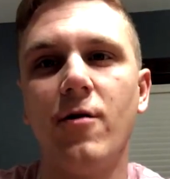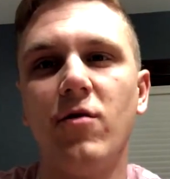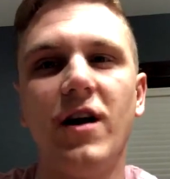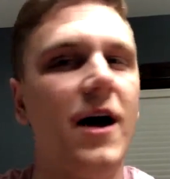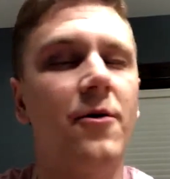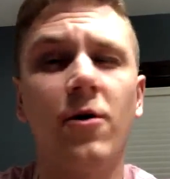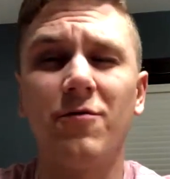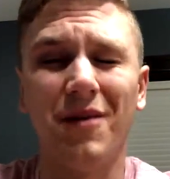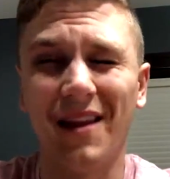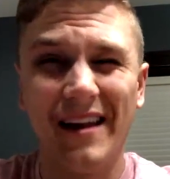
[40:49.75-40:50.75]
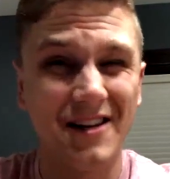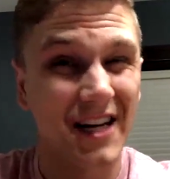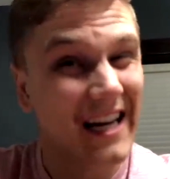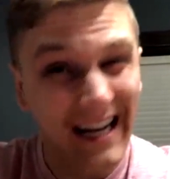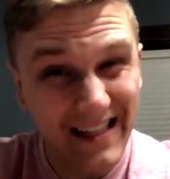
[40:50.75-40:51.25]
but I don't know if
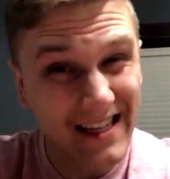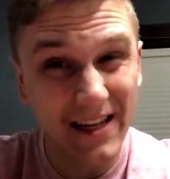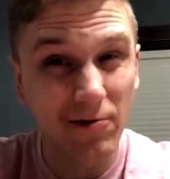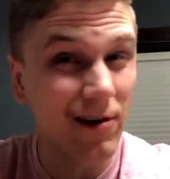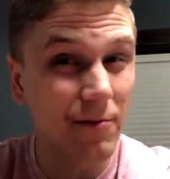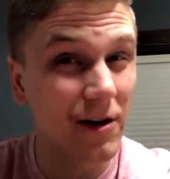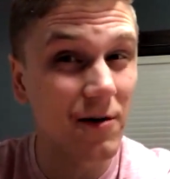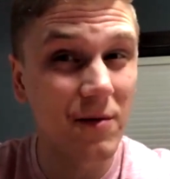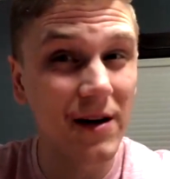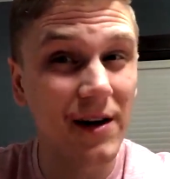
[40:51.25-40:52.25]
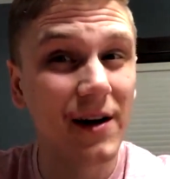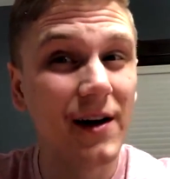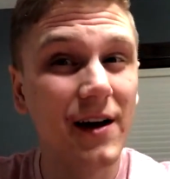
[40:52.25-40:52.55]
Malaysia has anywhere I'm going to be,